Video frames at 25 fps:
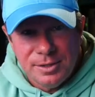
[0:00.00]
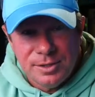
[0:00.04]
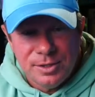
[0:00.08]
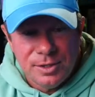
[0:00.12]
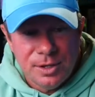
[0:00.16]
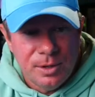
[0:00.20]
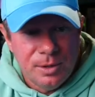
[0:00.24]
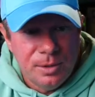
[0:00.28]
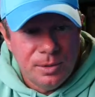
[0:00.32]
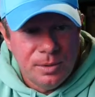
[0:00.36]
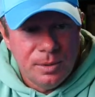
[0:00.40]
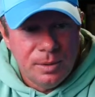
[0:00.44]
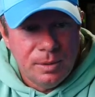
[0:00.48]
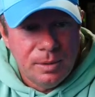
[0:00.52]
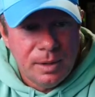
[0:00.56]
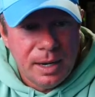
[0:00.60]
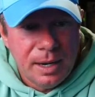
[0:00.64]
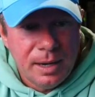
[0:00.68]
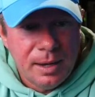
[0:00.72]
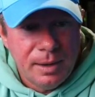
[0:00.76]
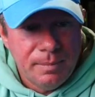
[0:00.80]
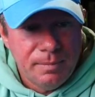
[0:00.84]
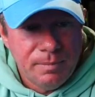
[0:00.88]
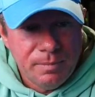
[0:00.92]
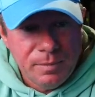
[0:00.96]
So
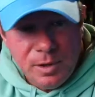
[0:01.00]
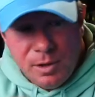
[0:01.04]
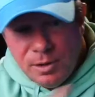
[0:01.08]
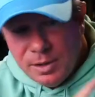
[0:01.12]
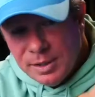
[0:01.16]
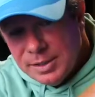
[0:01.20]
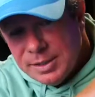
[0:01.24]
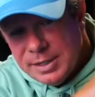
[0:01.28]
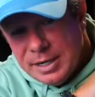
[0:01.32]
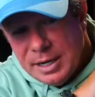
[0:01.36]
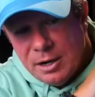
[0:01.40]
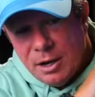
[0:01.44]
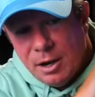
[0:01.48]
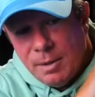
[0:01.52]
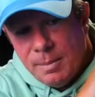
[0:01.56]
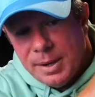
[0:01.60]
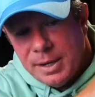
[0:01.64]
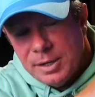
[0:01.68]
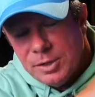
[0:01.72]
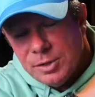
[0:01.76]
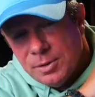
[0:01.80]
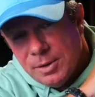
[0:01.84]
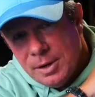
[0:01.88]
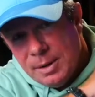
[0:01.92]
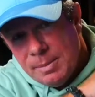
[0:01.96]
you can see it on my
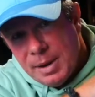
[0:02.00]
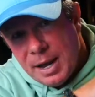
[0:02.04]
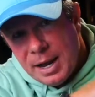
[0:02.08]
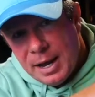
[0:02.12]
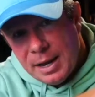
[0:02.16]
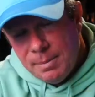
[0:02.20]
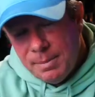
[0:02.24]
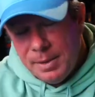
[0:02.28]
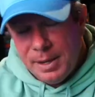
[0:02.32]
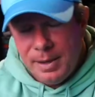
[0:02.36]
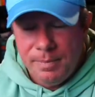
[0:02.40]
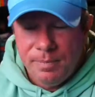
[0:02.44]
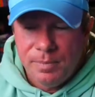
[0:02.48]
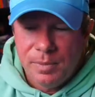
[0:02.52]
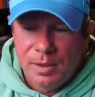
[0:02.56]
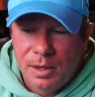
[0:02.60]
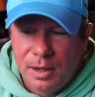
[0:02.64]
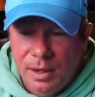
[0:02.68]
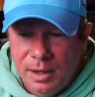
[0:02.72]
screen behind me,